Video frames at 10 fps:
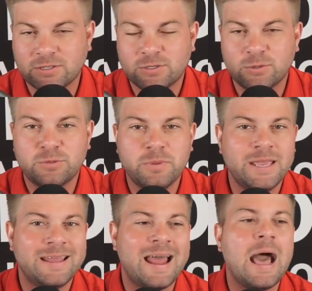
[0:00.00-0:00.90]
on social
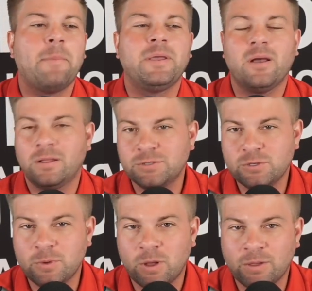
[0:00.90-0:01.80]
media and hopping on
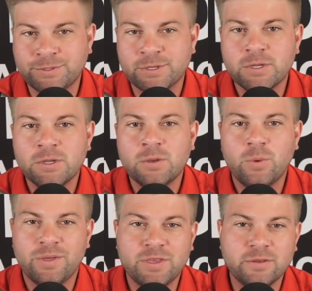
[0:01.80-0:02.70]
Zoom calls
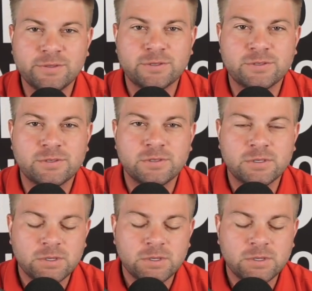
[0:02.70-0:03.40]
with users.